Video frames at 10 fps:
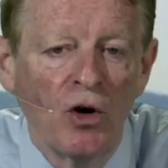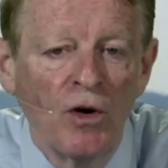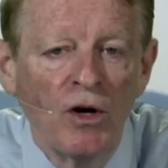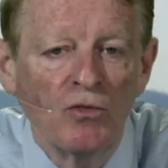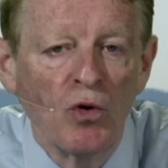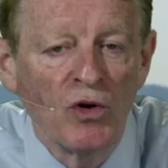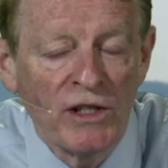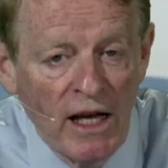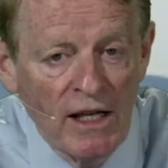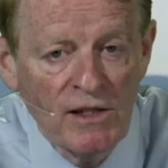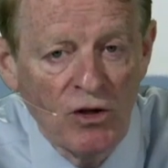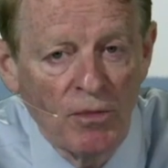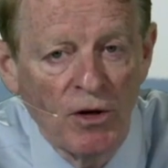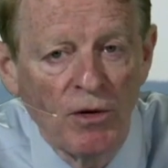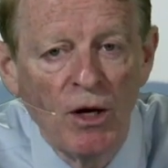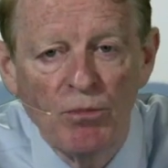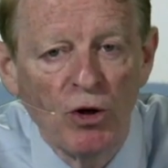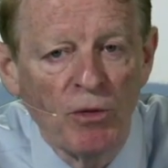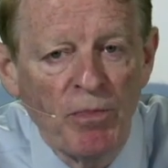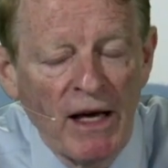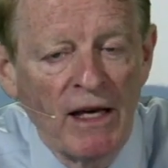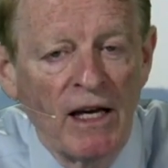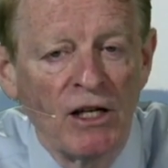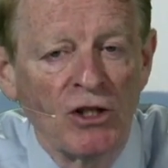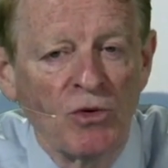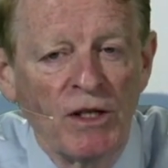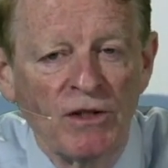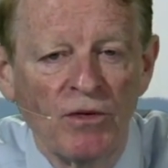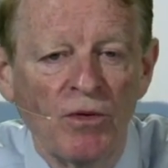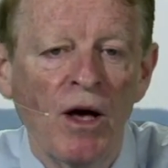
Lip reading: rose last summer, pulled back again into winter.